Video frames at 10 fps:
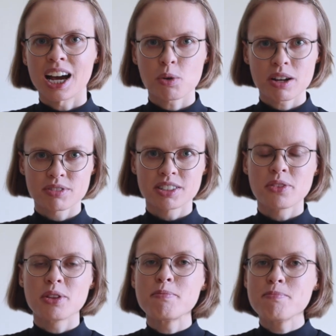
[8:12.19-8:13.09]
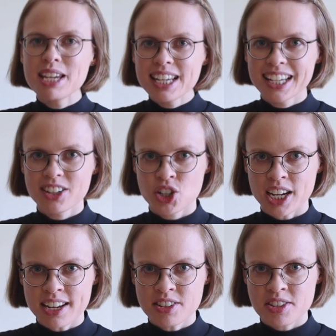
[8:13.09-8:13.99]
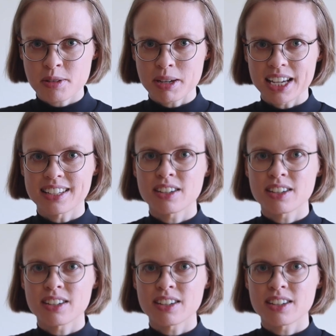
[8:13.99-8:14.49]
However, the meaning changes a bit